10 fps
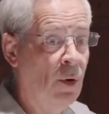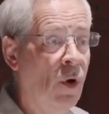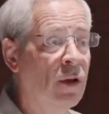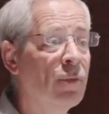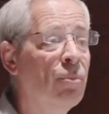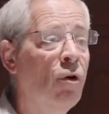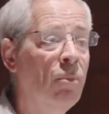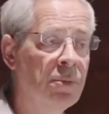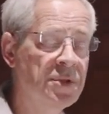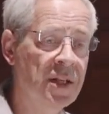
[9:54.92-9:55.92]
But one of the
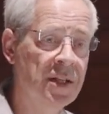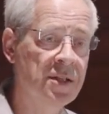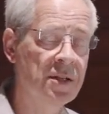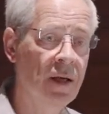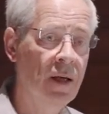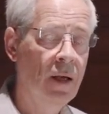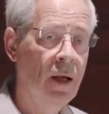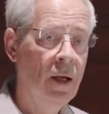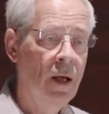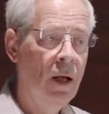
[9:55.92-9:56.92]
problems is,
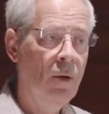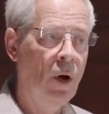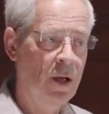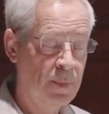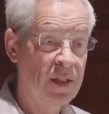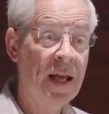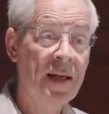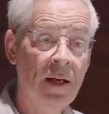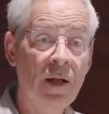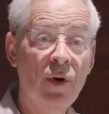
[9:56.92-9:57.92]

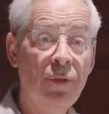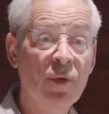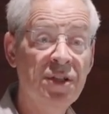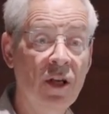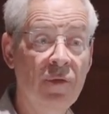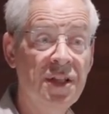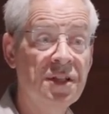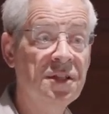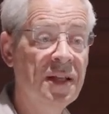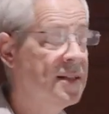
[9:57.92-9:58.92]
particularly with
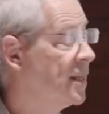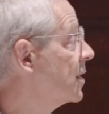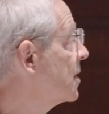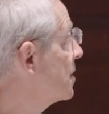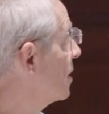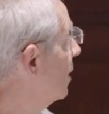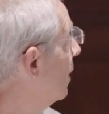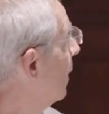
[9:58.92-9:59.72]
services and settings, is that